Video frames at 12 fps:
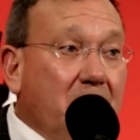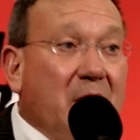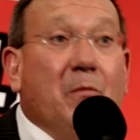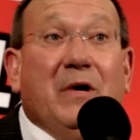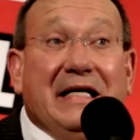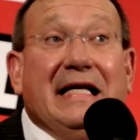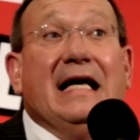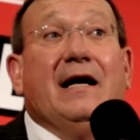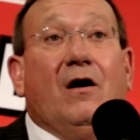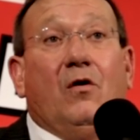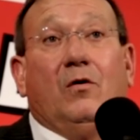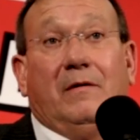But we did
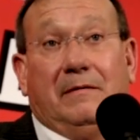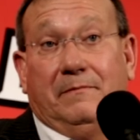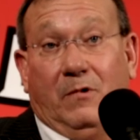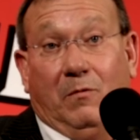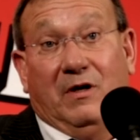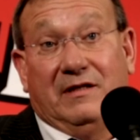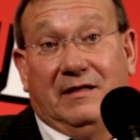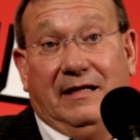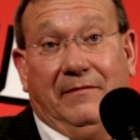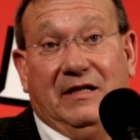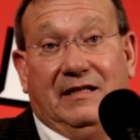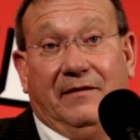hold, what was it,
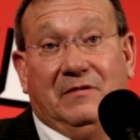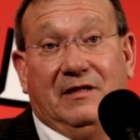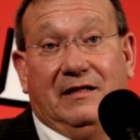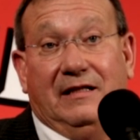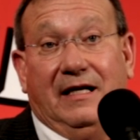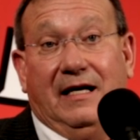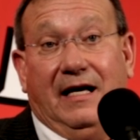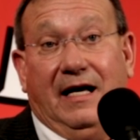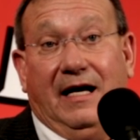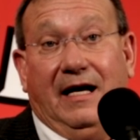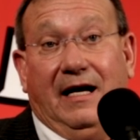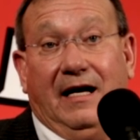
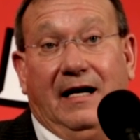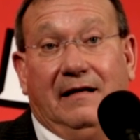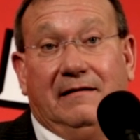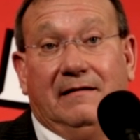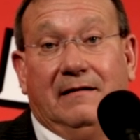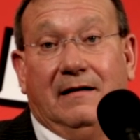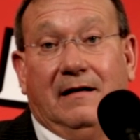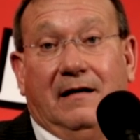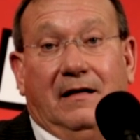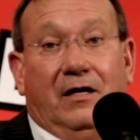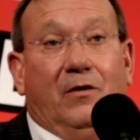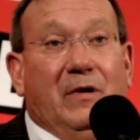77-68?
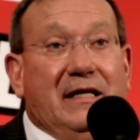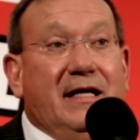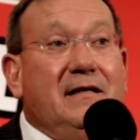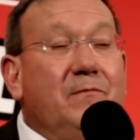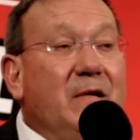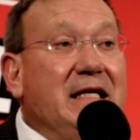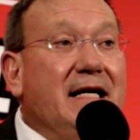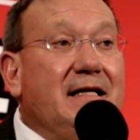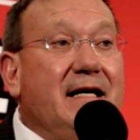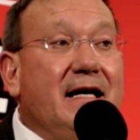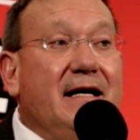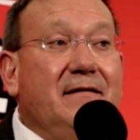You know, we did
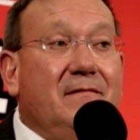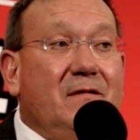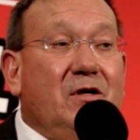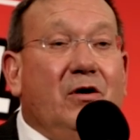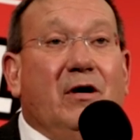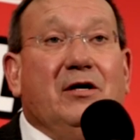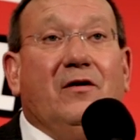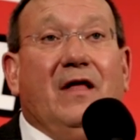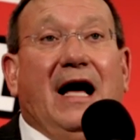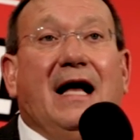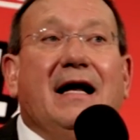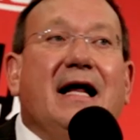get it, you know, under
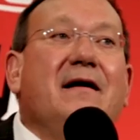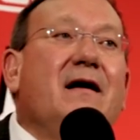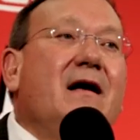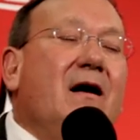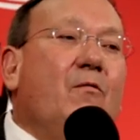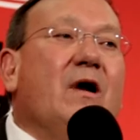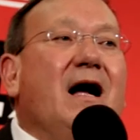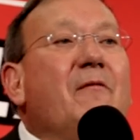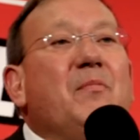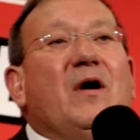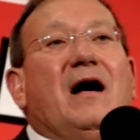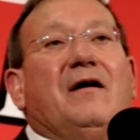that. And what
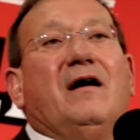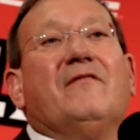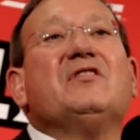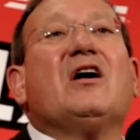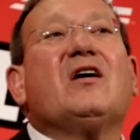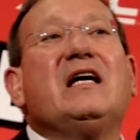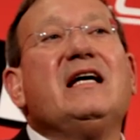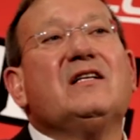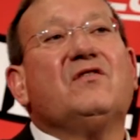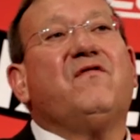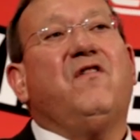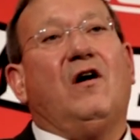I'm proud of is our
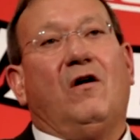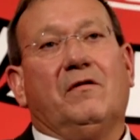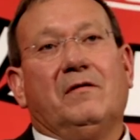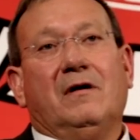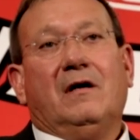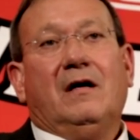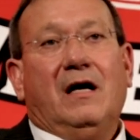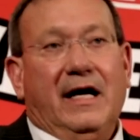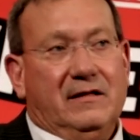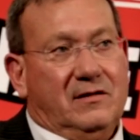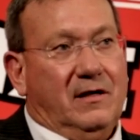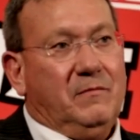kids fought.
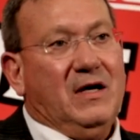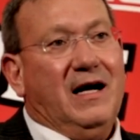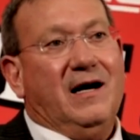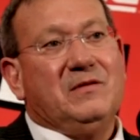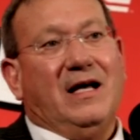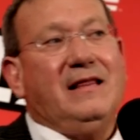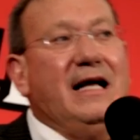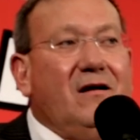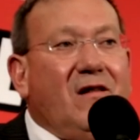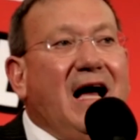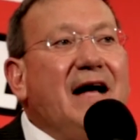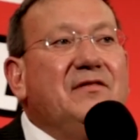And sometimes I think
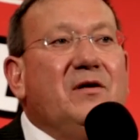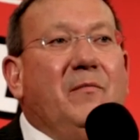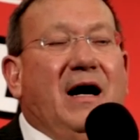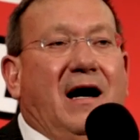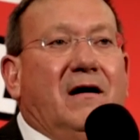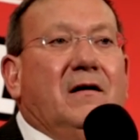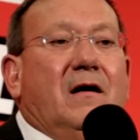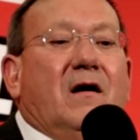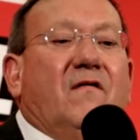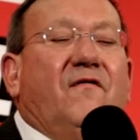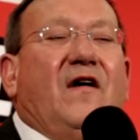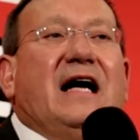life's about
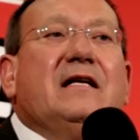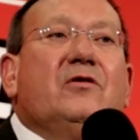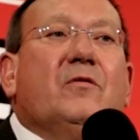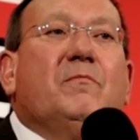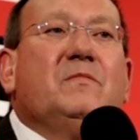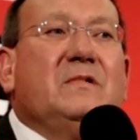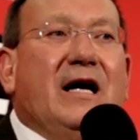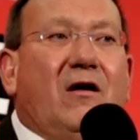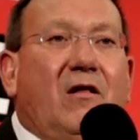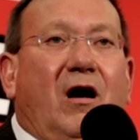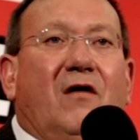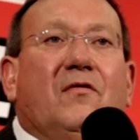fighting your
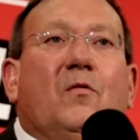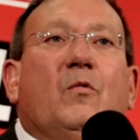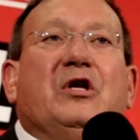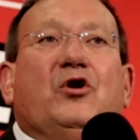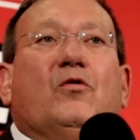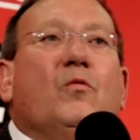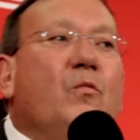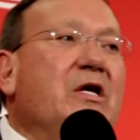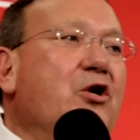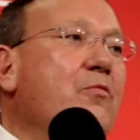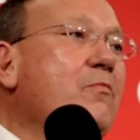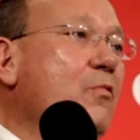tail off when you're
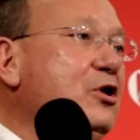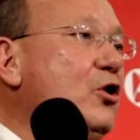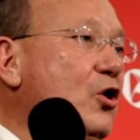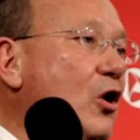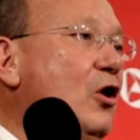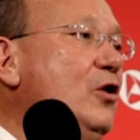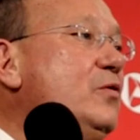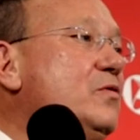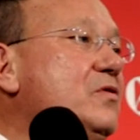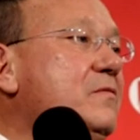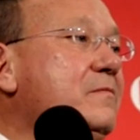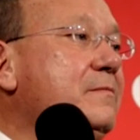going to lose.